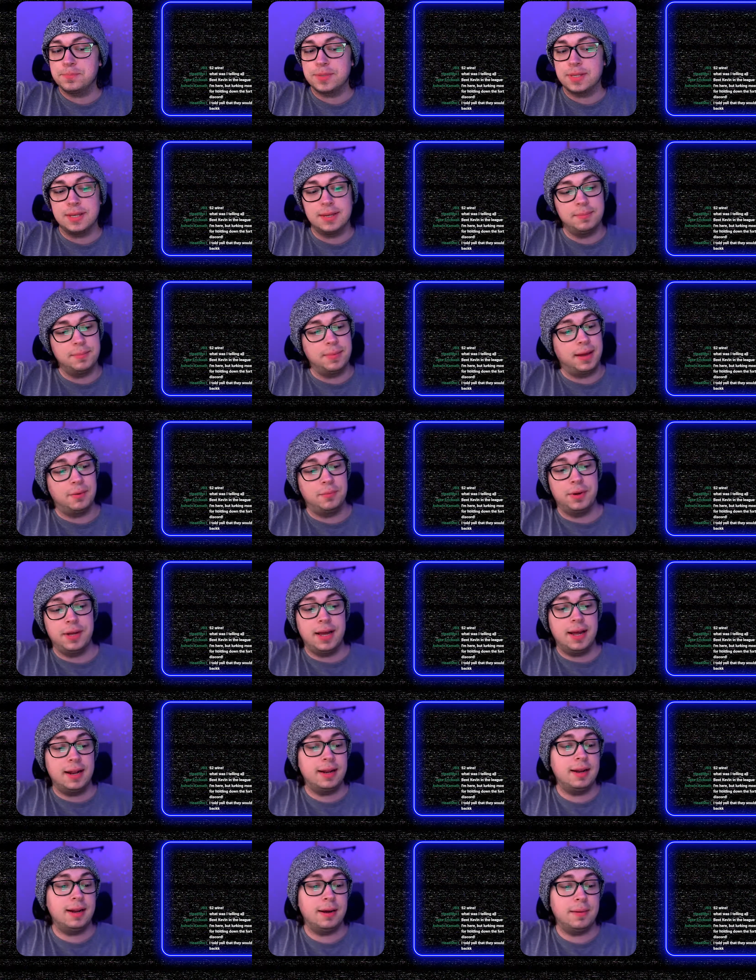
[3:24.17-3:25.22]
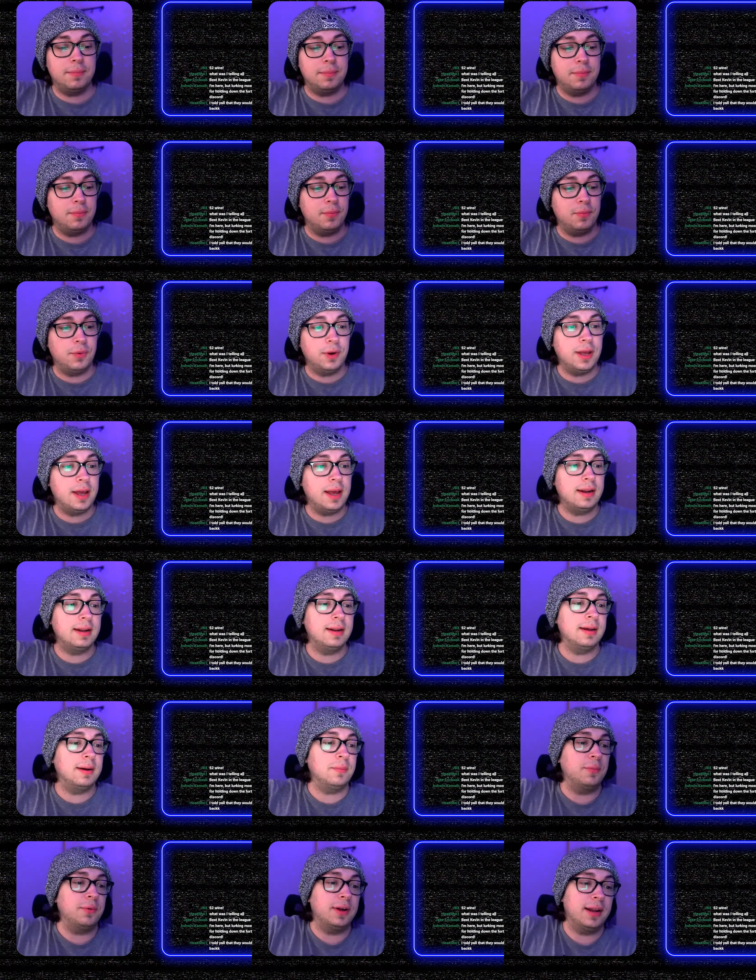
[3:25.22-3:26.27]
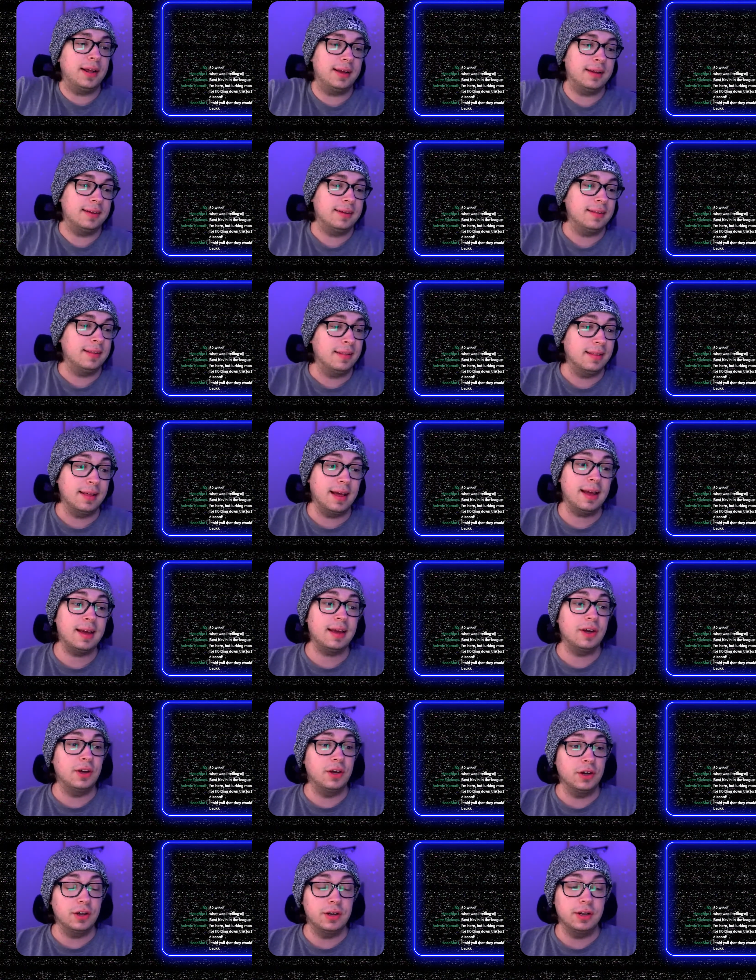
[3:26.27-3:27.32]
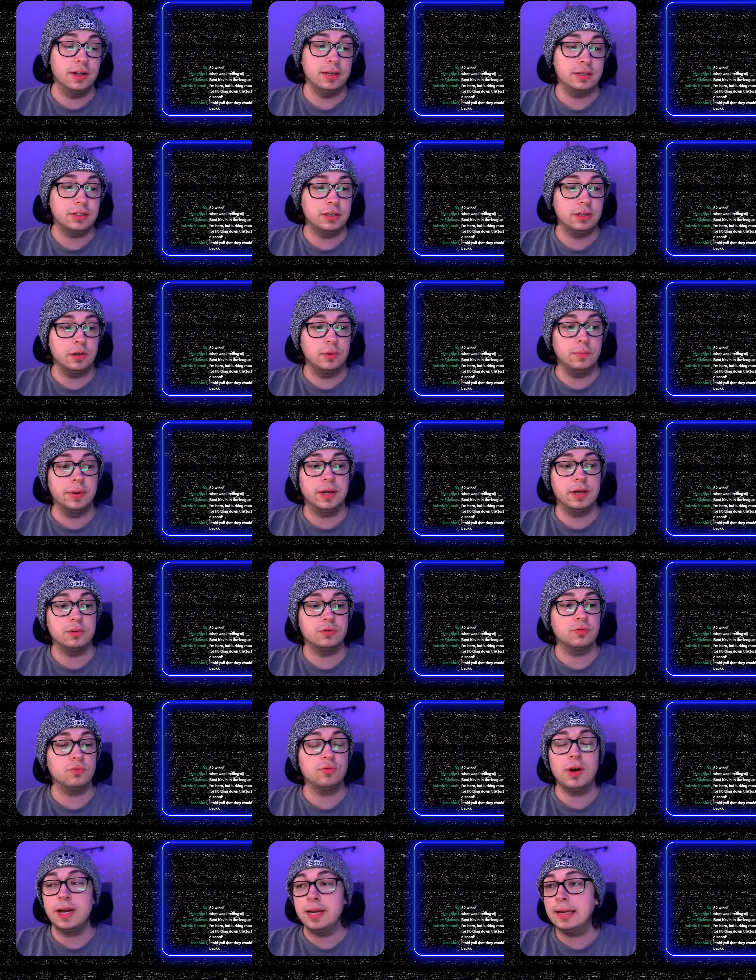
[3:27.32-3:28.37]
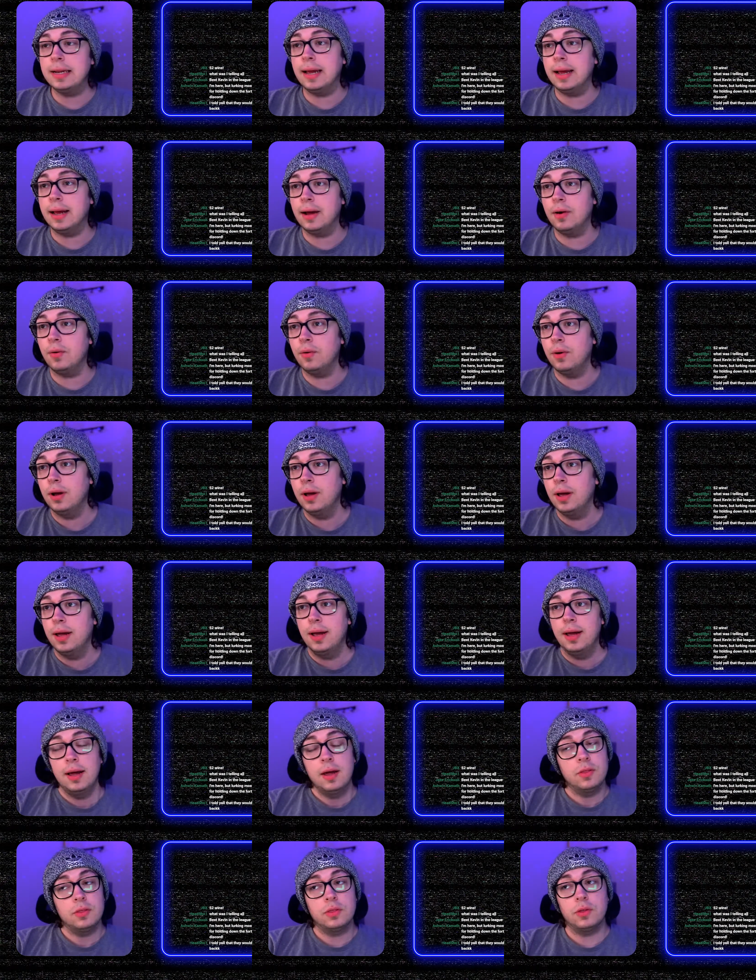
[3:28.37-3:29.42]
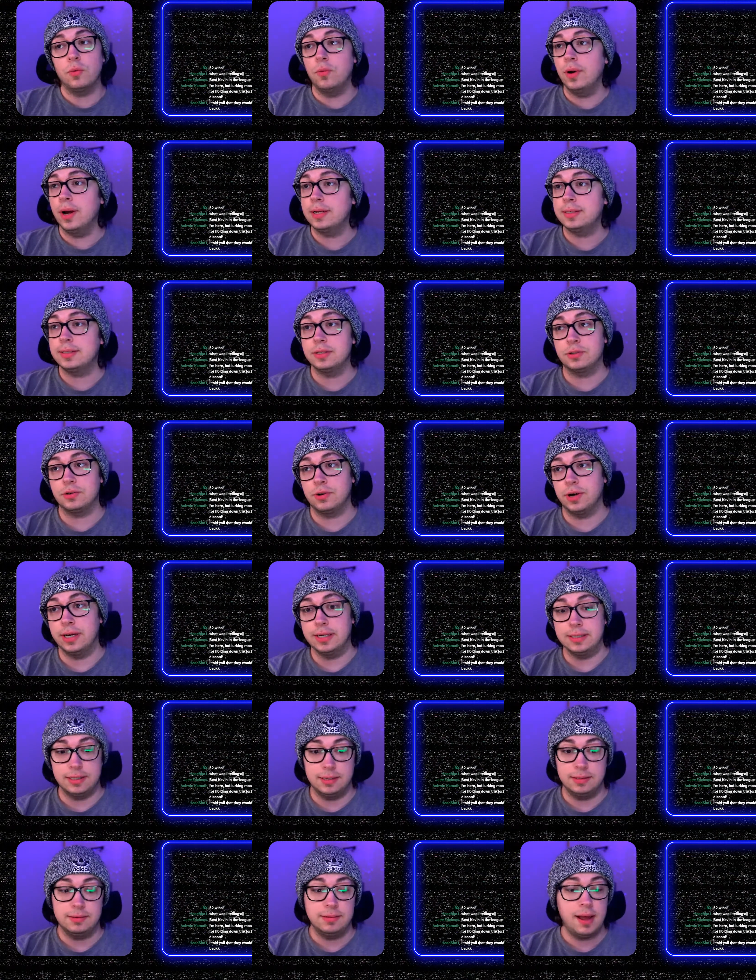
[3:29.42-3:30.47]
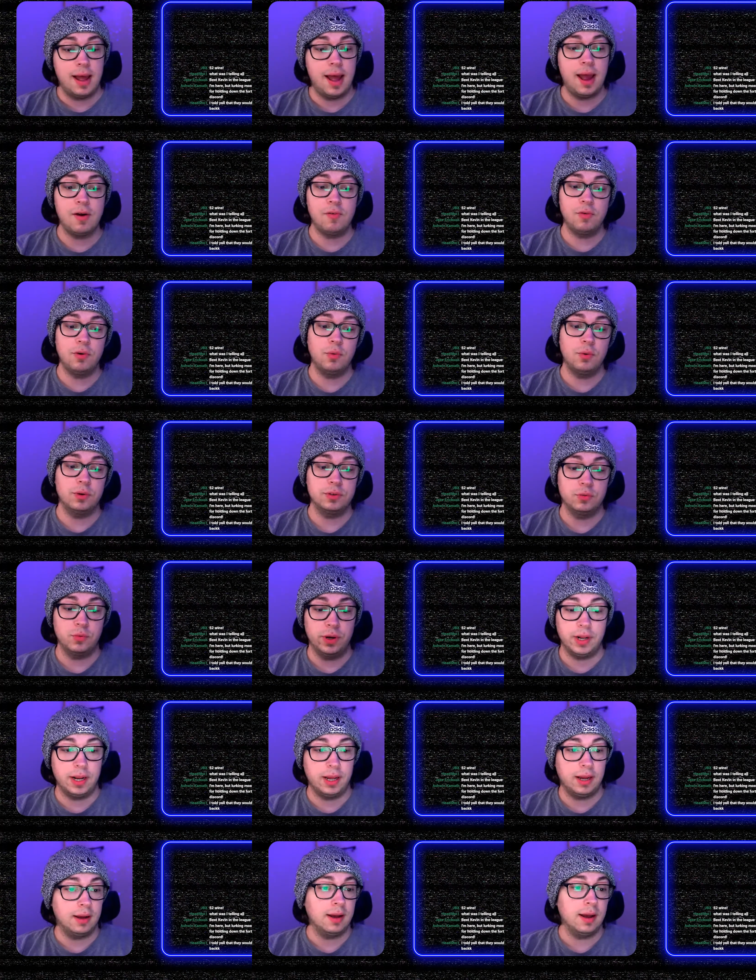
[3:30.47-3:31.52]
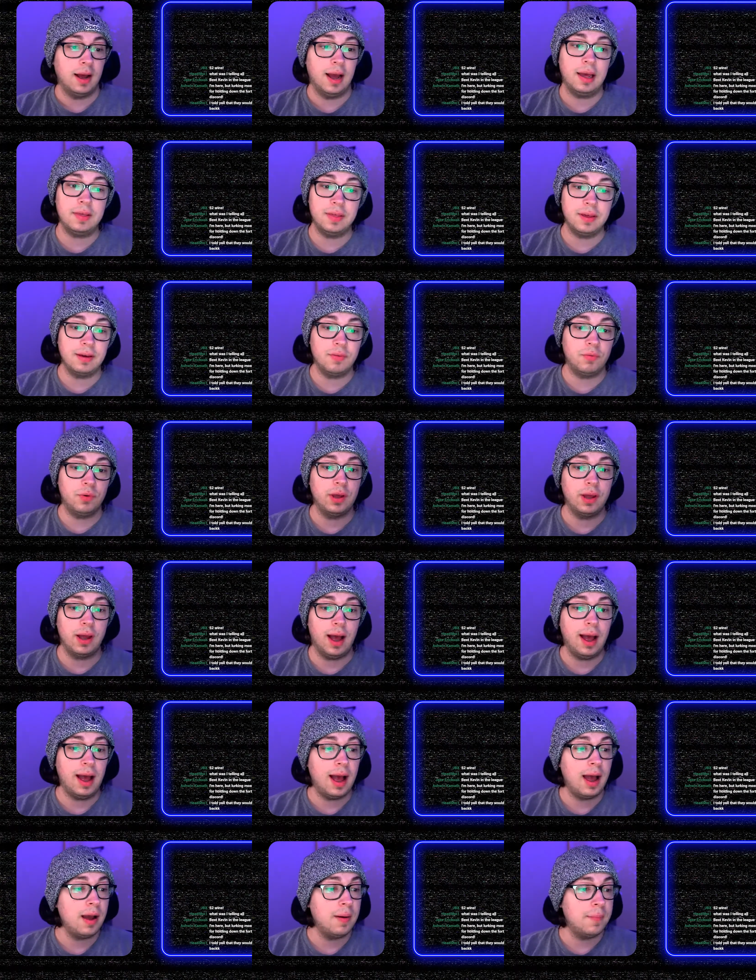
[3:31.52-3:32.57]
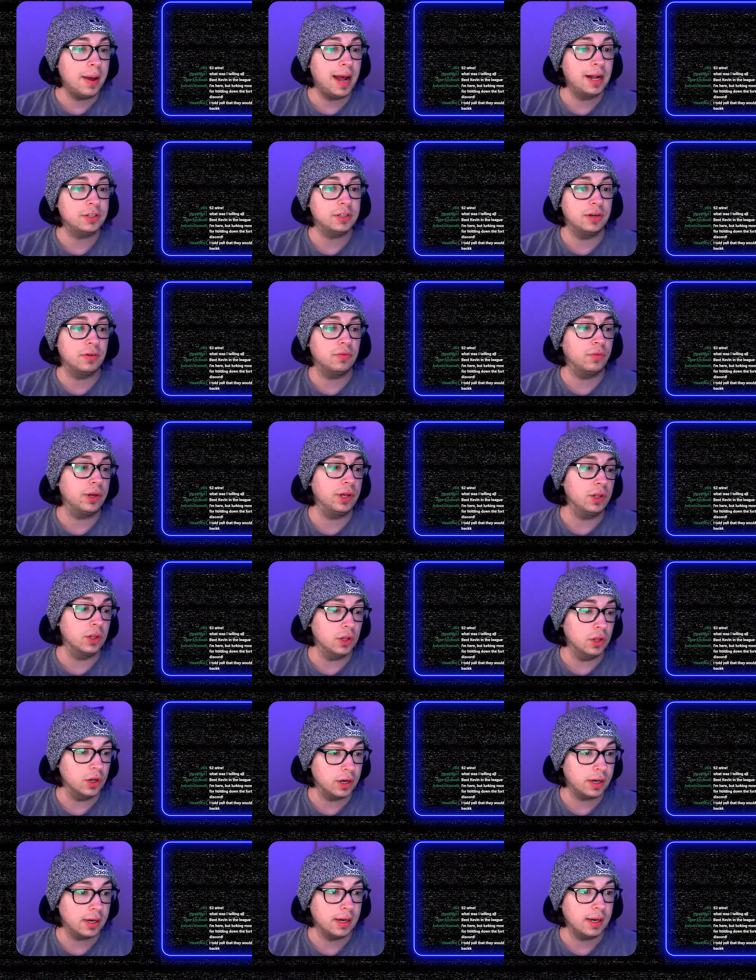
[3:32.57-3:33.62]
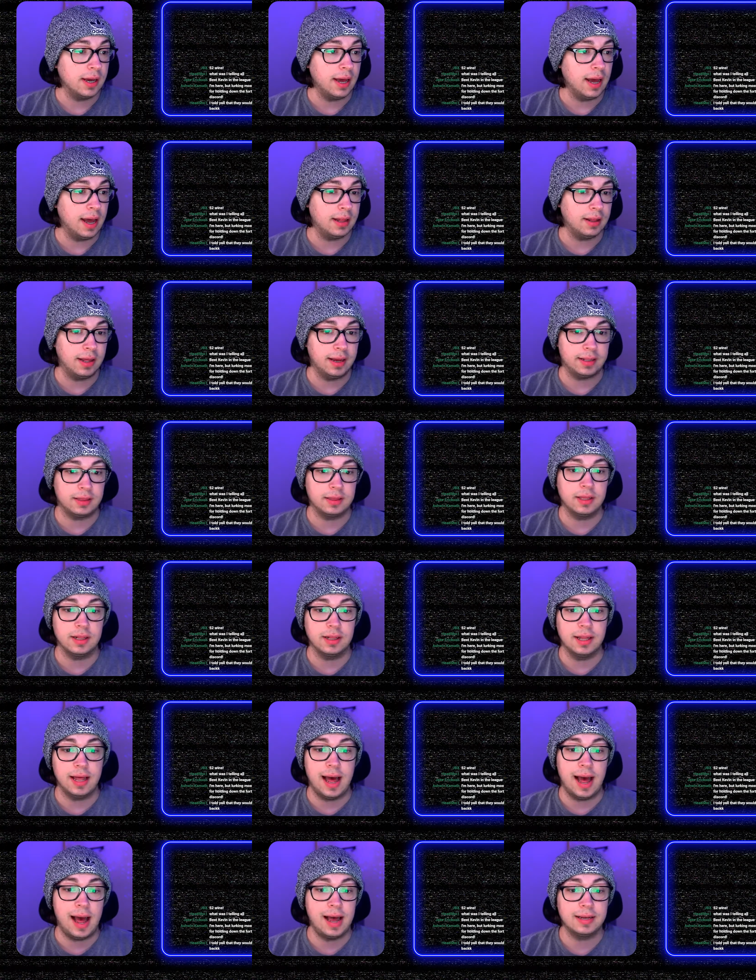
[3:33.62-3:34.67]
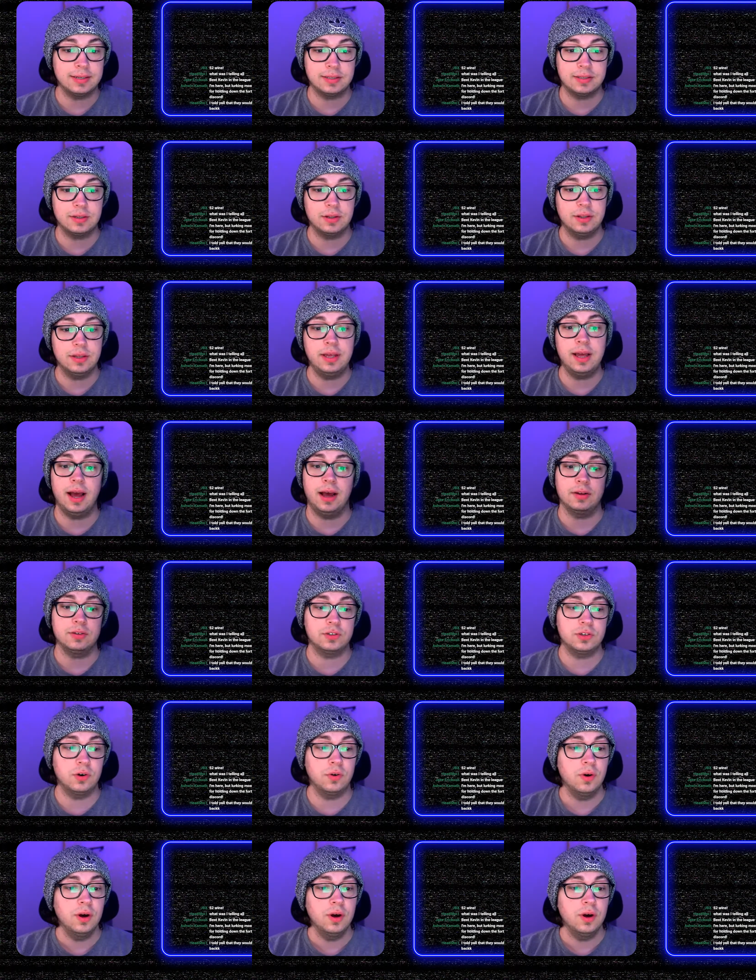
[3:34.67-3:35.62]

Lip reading: man, we ended up winning. Thank goodness too, because right now the West is crazy. Everyone's winning. I think I imagine if we look at like the last, yeah. So